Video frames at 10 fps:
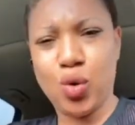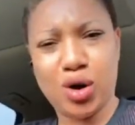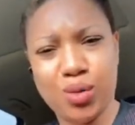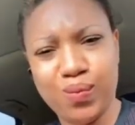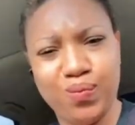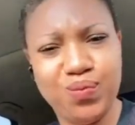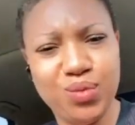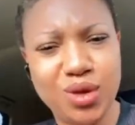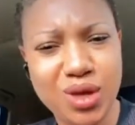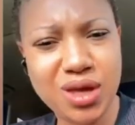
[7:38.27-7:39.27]
If I'm
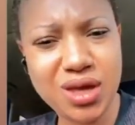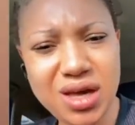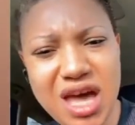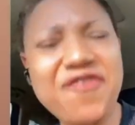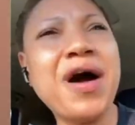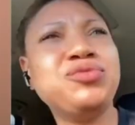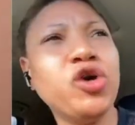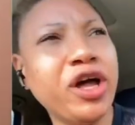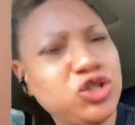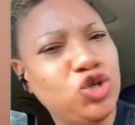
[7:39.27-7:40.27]
talking to you, I will tag
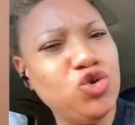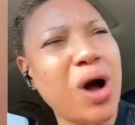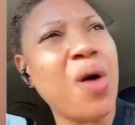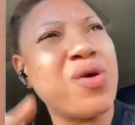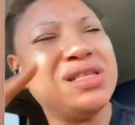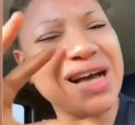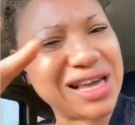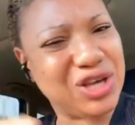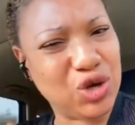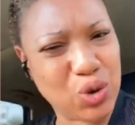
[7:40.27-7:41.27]
you.
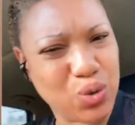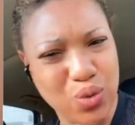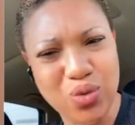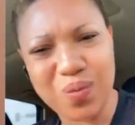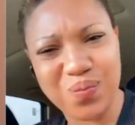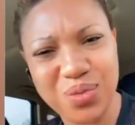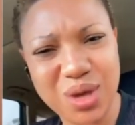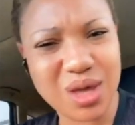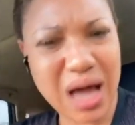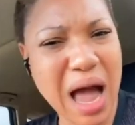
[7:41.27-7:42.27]
I was not referring
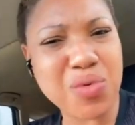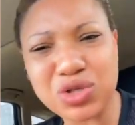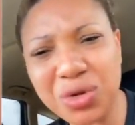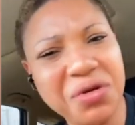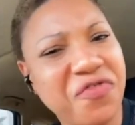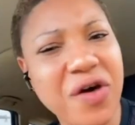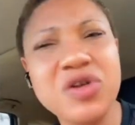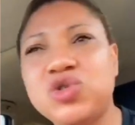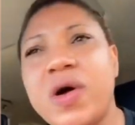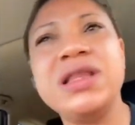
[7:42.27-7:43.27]
to anybody.
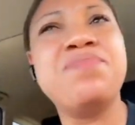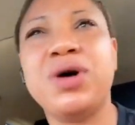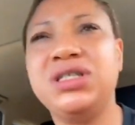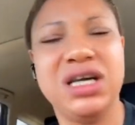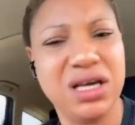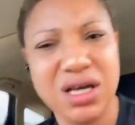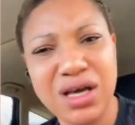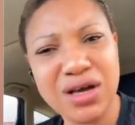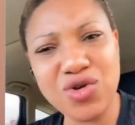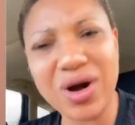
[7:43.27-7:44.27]
You guys just want to be
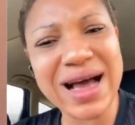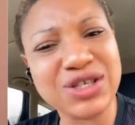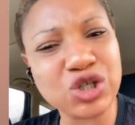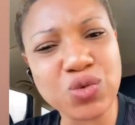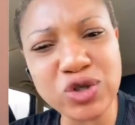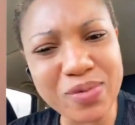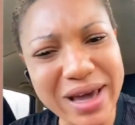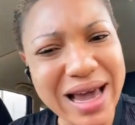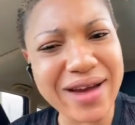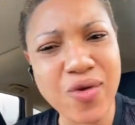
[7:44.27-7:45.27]
hearing where there's
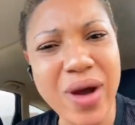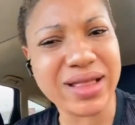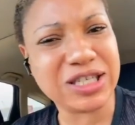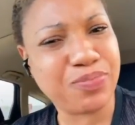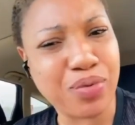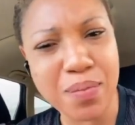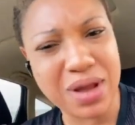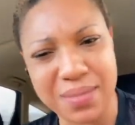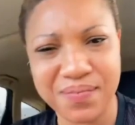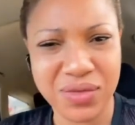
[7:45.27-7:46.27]
problem. You just want to
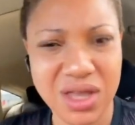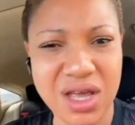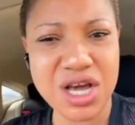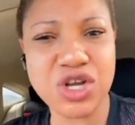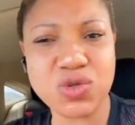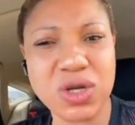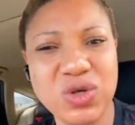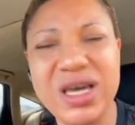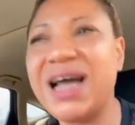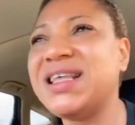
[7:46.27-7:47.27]
hear this artist, and this
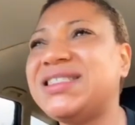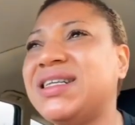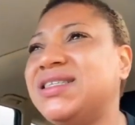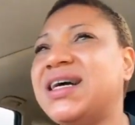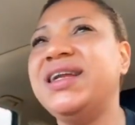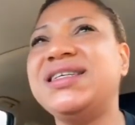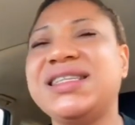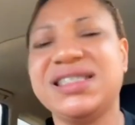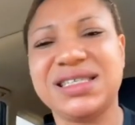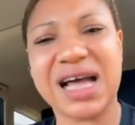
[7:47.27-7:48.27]
artist is having problem,
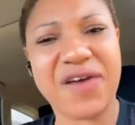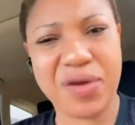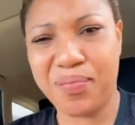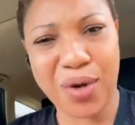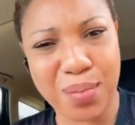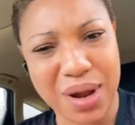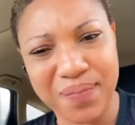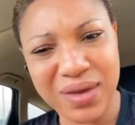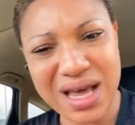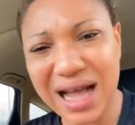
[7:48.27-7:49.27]
and that's it.
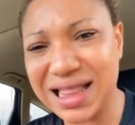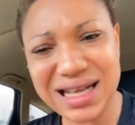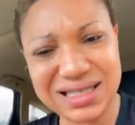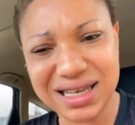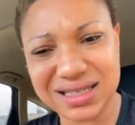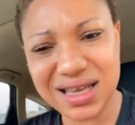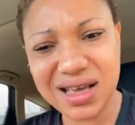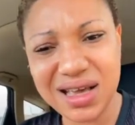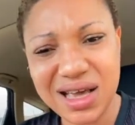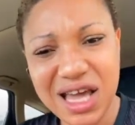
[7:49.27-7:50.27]
If I'm having a
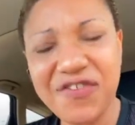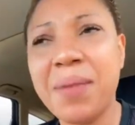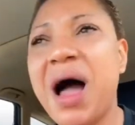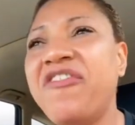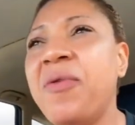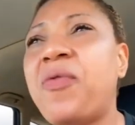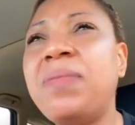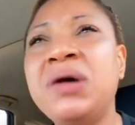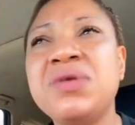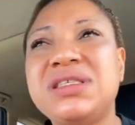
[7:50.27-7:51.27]
problem with someone, my
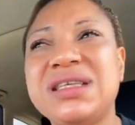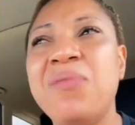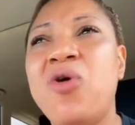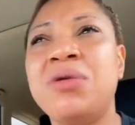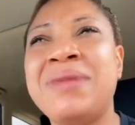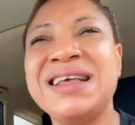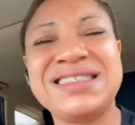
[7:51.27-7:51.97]
silence shows how